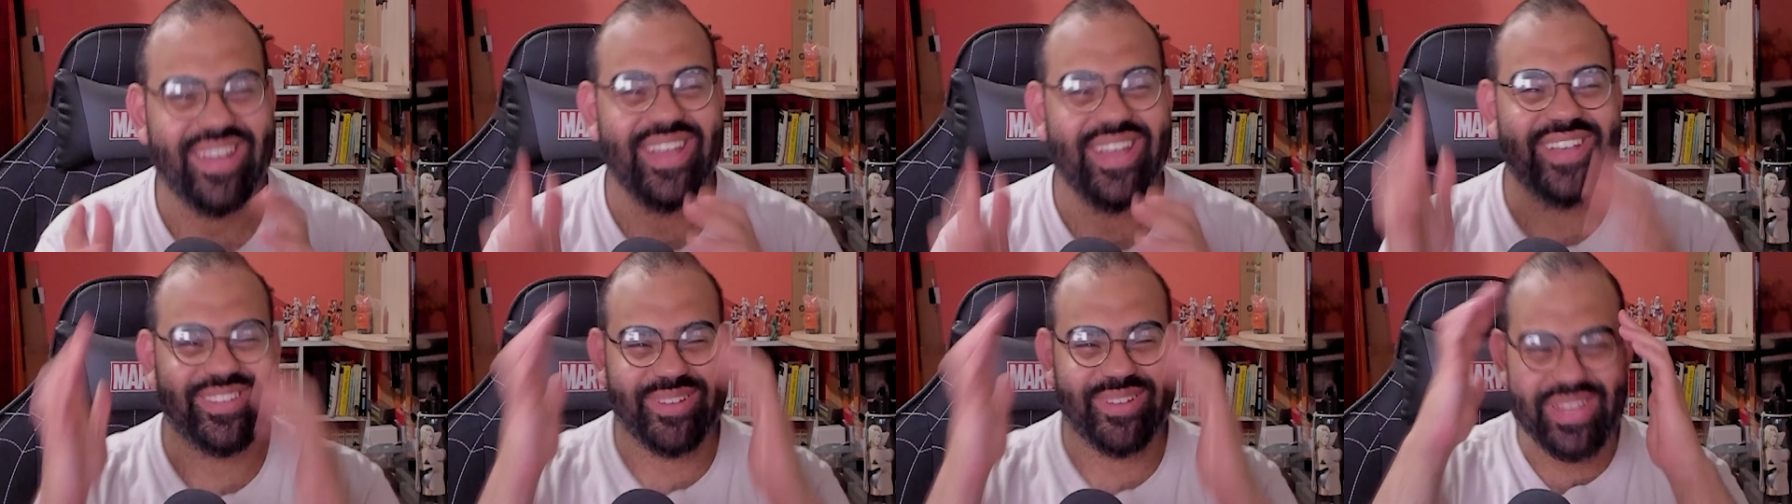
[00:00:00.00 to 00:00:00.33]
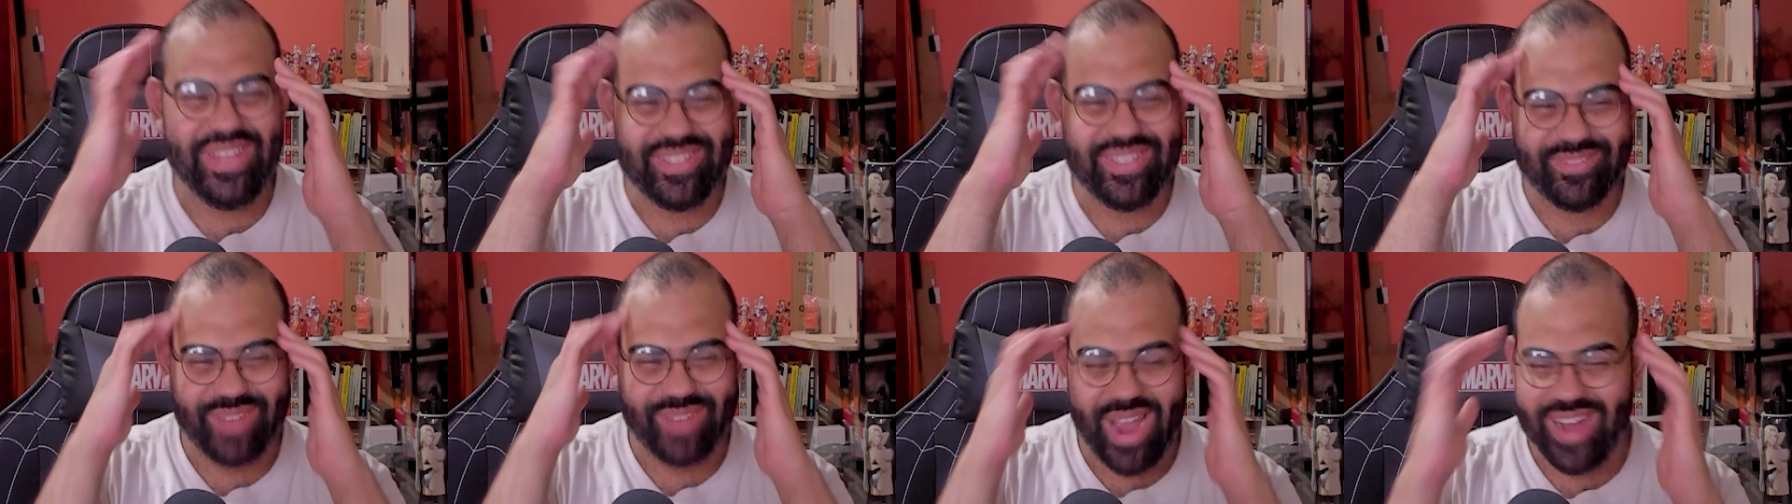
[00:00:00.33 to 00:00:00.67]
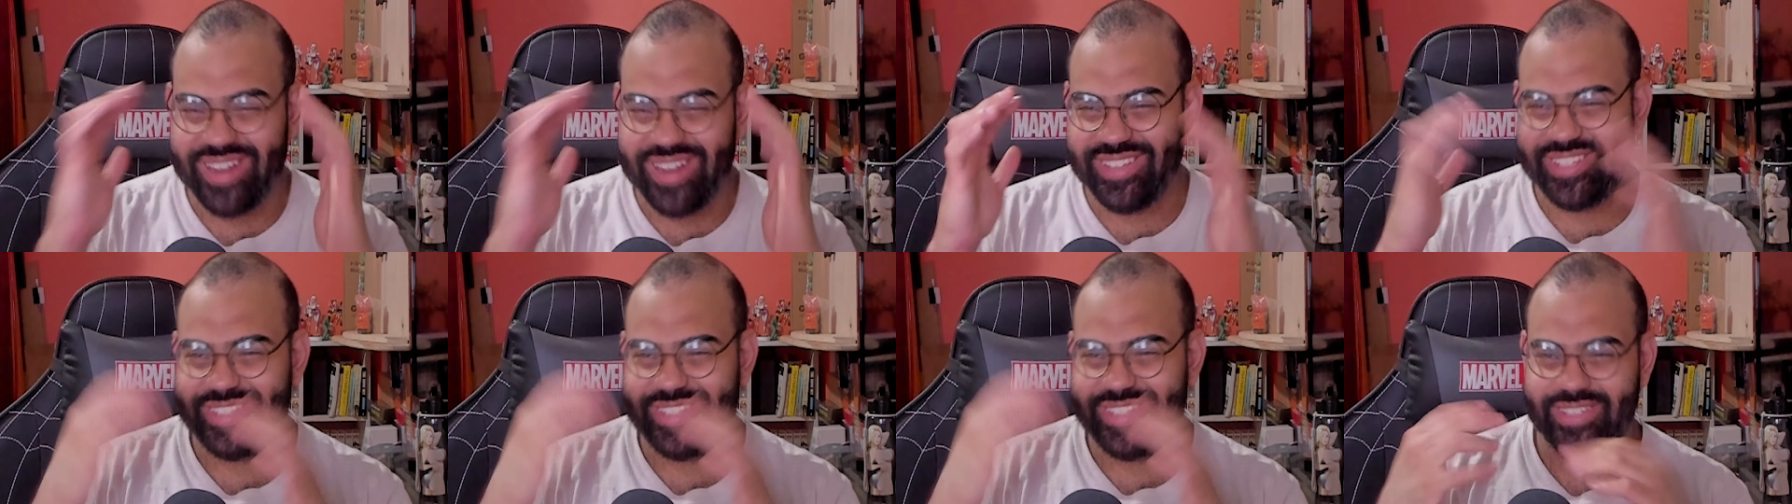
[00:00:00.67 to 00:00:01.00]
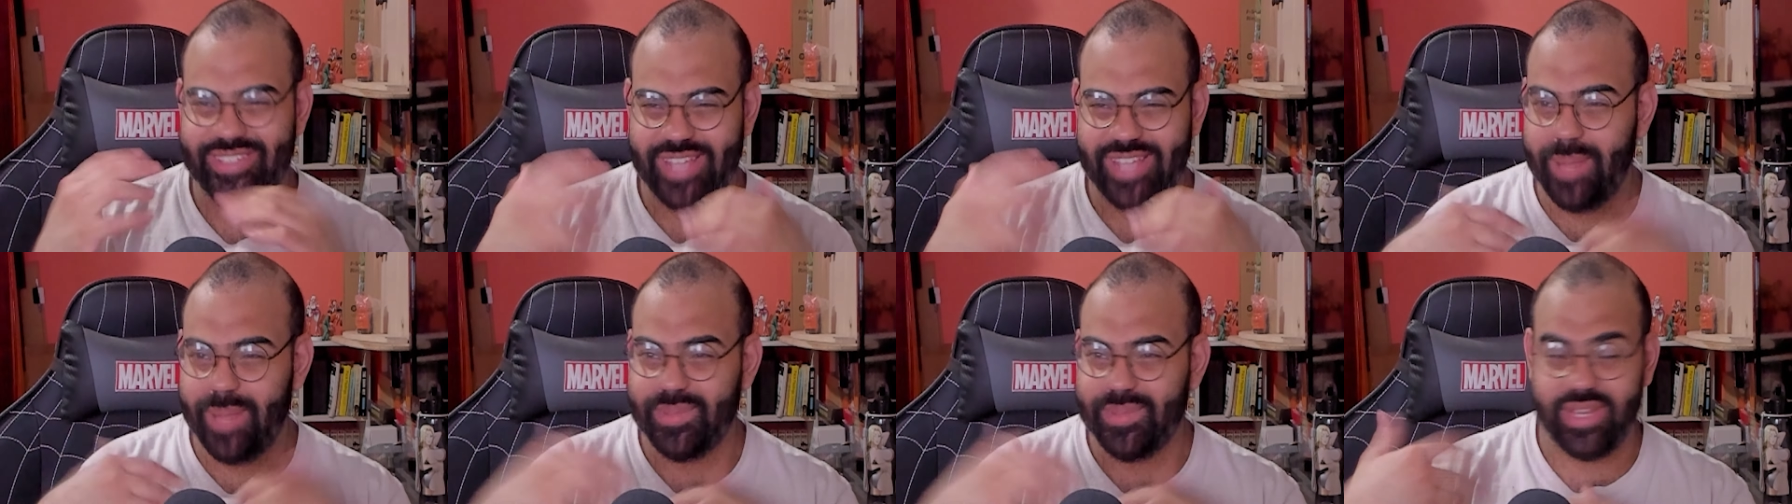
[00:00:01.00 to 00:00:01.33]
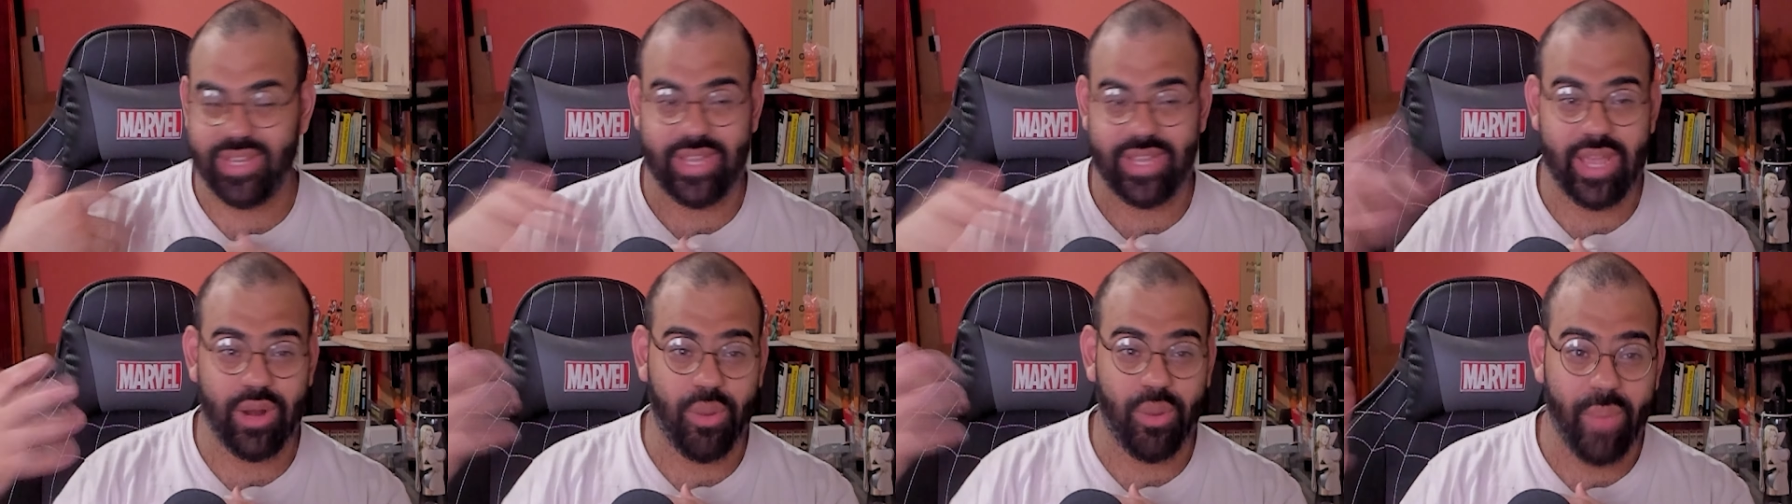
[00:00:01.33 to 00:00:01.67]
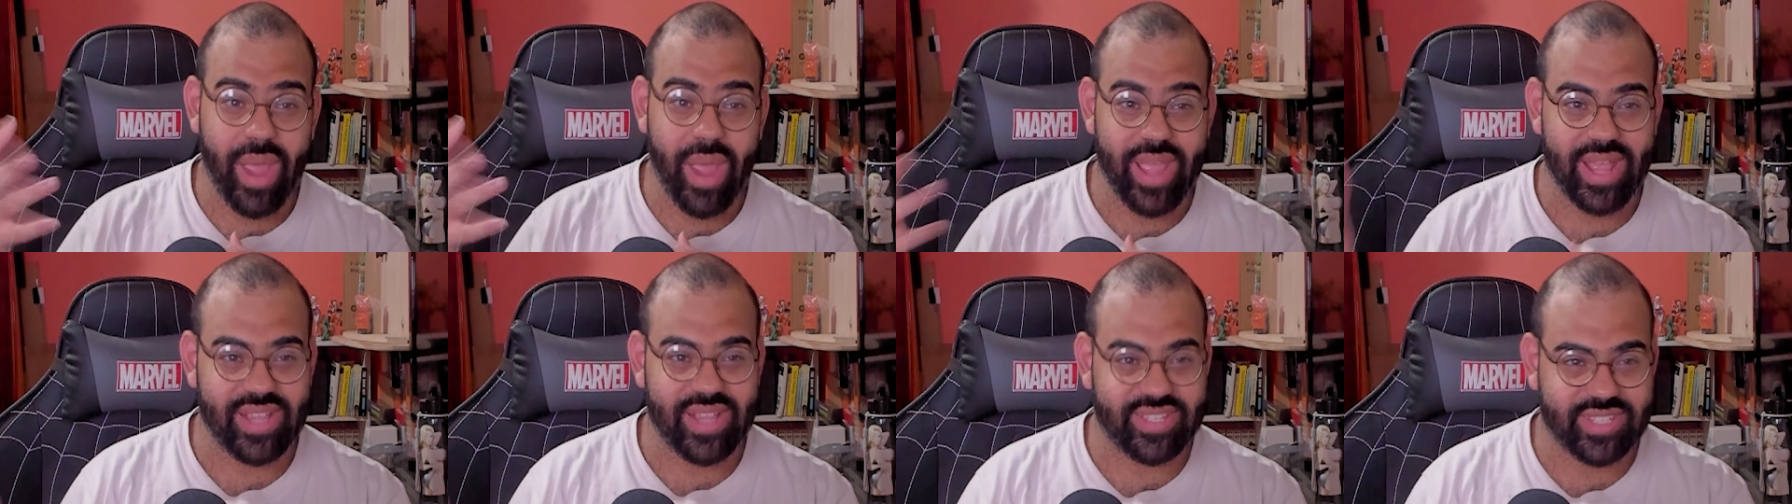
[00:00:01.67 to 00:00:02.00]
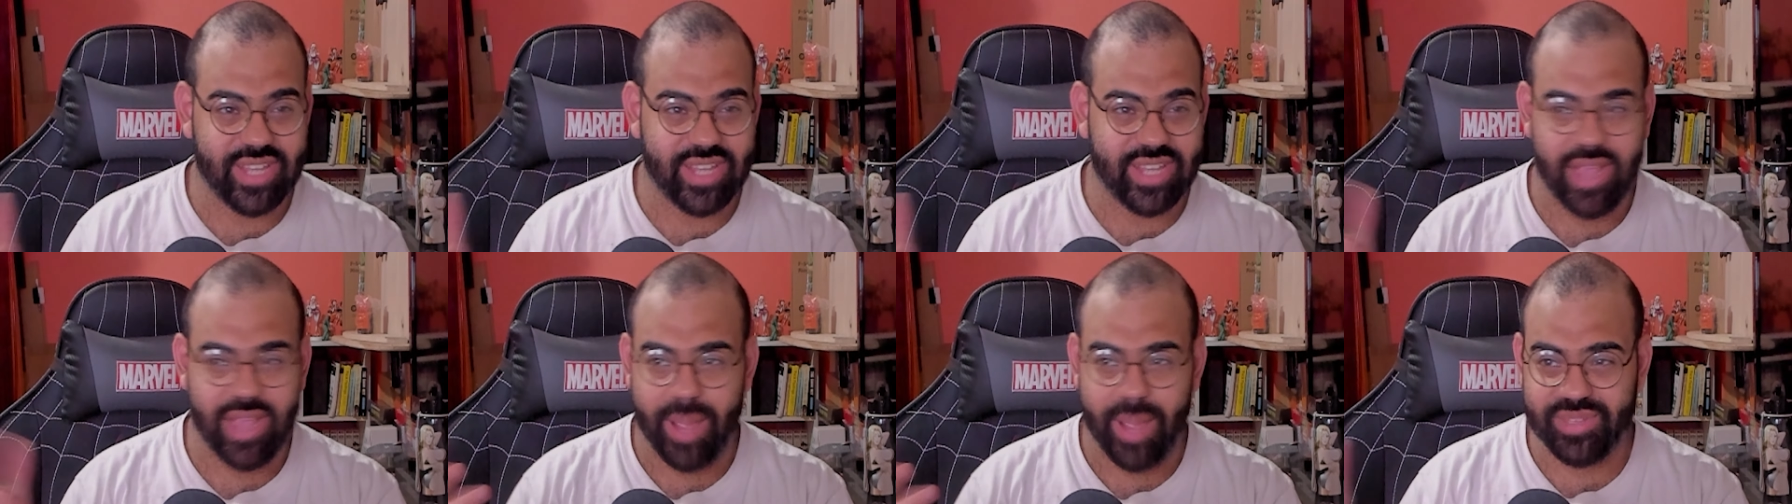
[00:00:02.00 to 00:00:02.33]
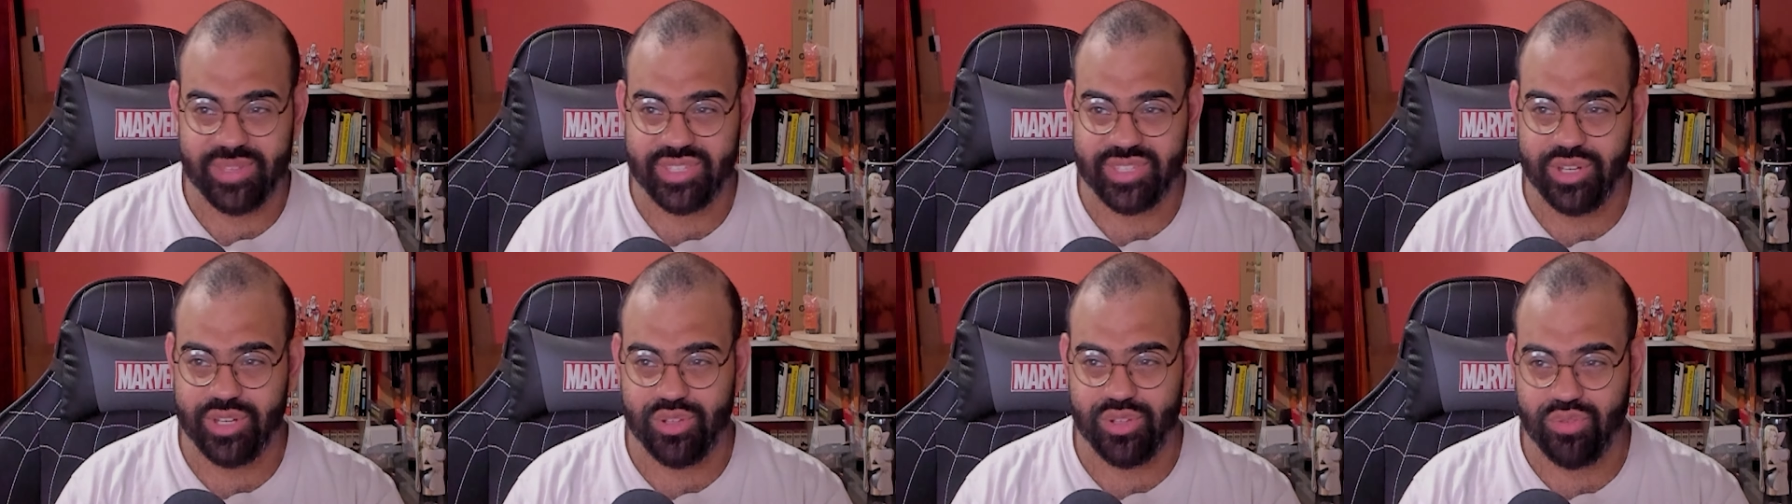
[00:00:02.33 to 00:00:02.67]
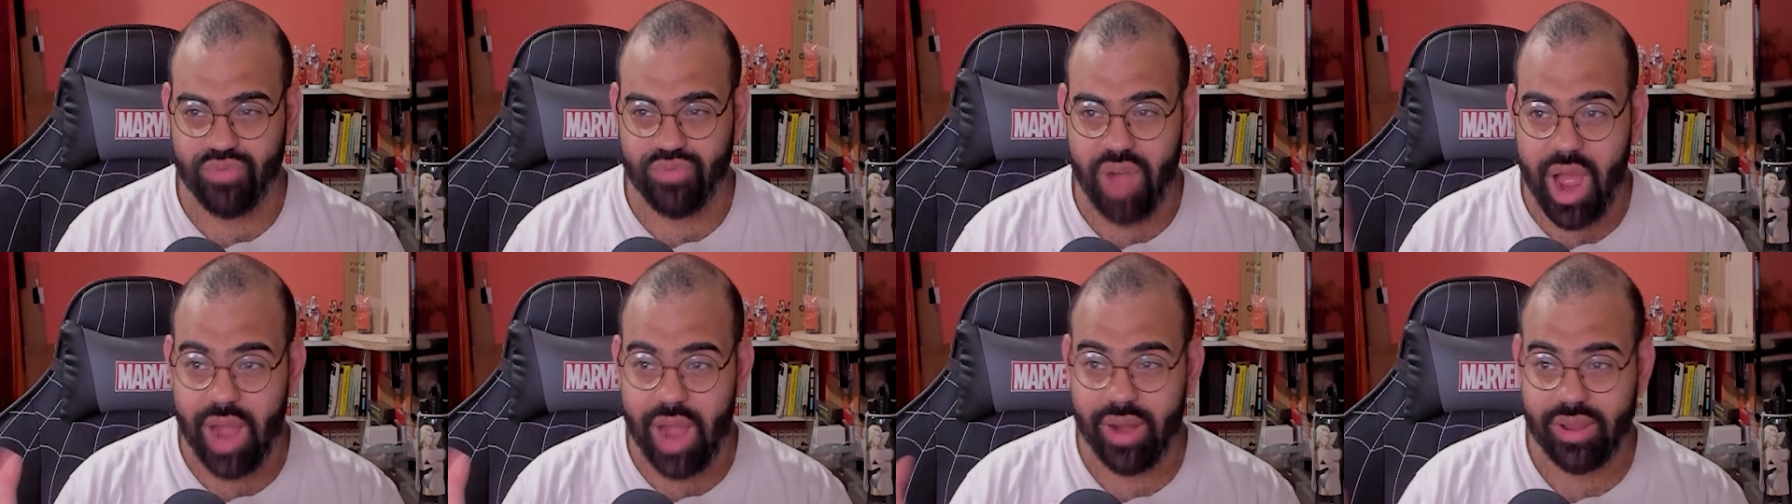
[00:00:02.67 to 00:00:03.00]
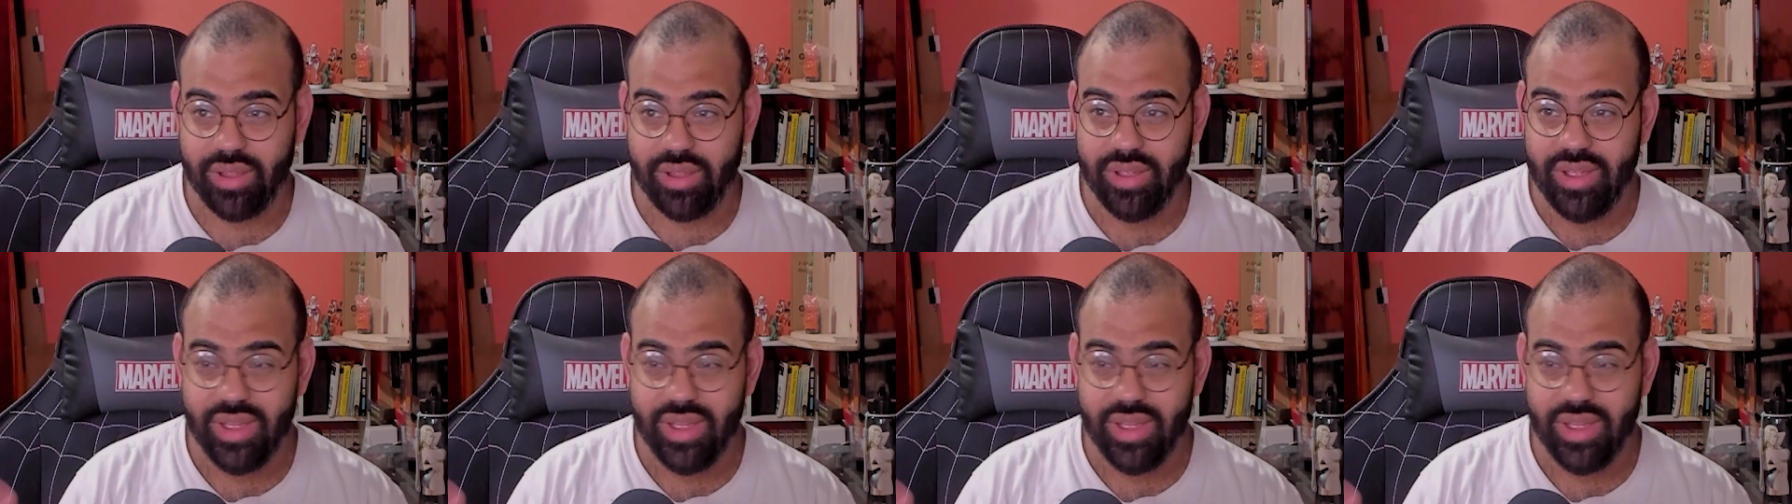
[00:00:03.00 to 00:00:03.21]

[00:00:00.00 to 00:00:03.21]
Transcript: So he's trying to just tell him to get away. That's it. I'm just letting you rock.